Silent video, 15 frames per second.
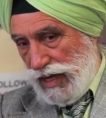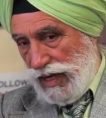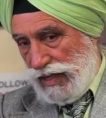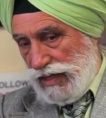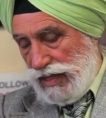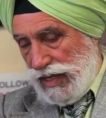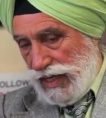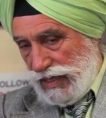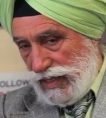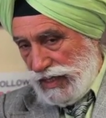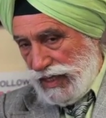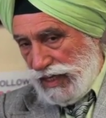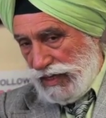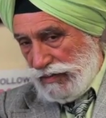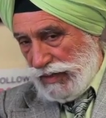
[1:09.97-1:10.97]
At that
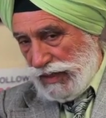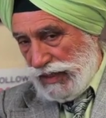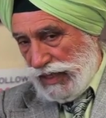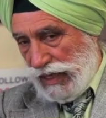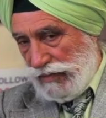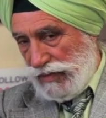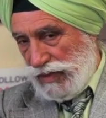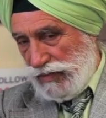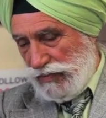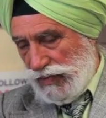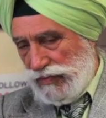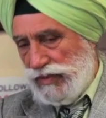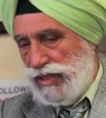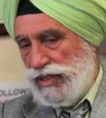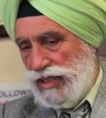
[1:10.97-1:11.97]
time, I, I was in
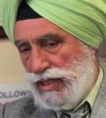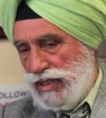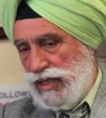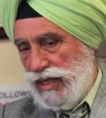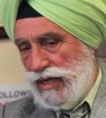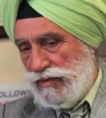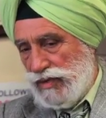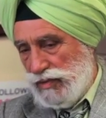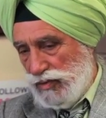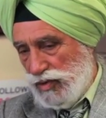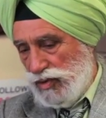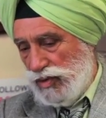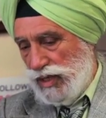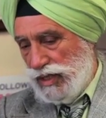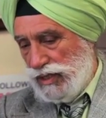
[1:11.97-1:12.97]
fifth or sixth grade. I was
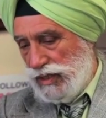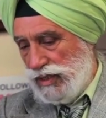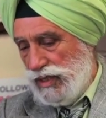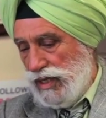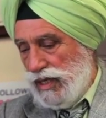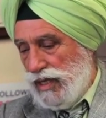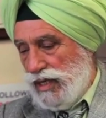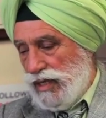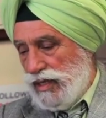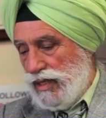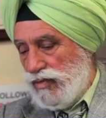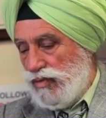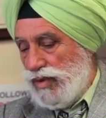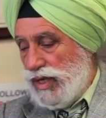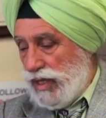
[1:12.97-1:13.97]
more cautious.
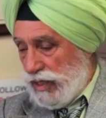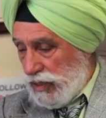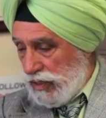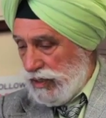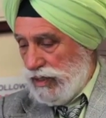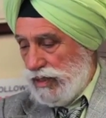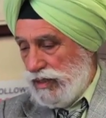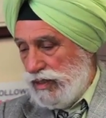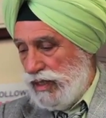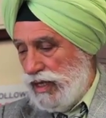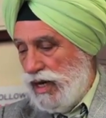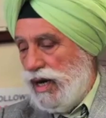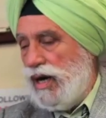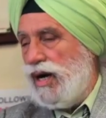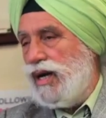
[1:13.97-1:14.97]
That we heard
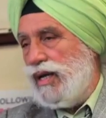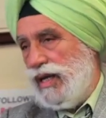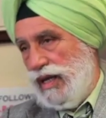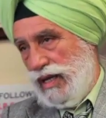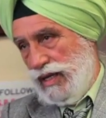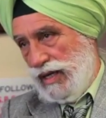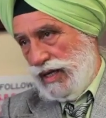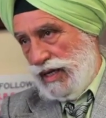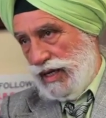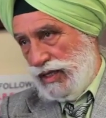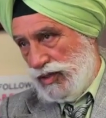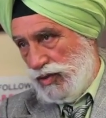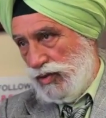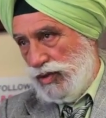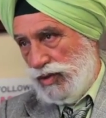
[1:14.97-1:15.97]
that our area
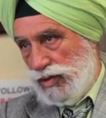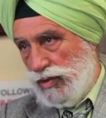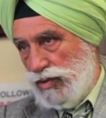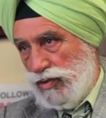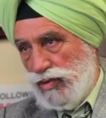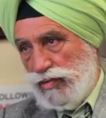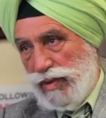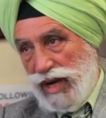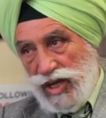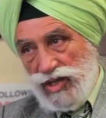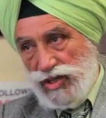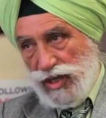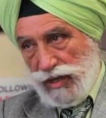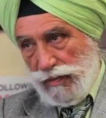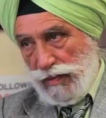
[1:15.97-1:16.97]
is going to go to
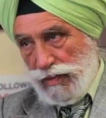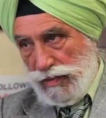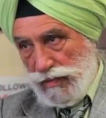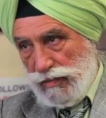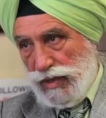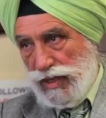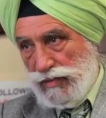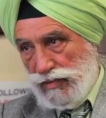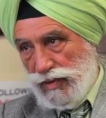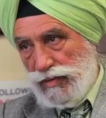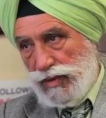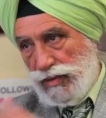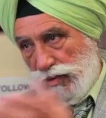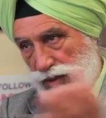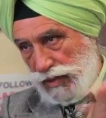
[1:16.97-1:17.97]
Pakistan because we
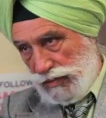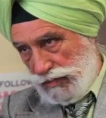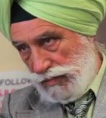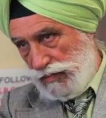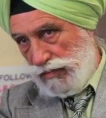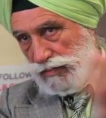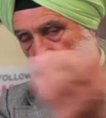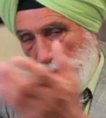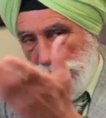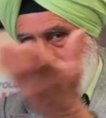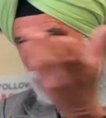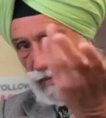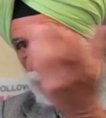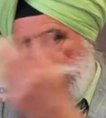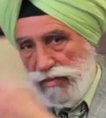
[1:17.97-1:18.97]
were only maybe
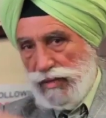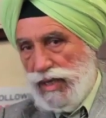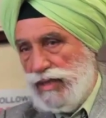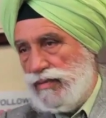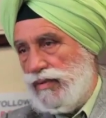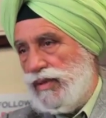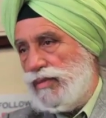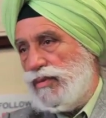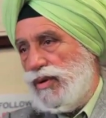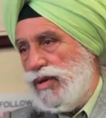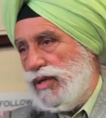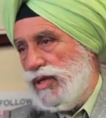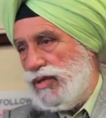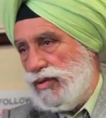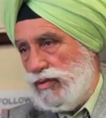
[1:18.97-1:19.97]
15 miles from the
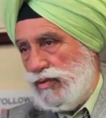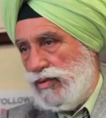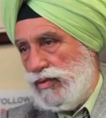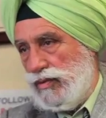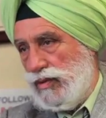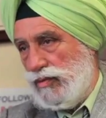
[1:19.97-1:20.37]
border or so.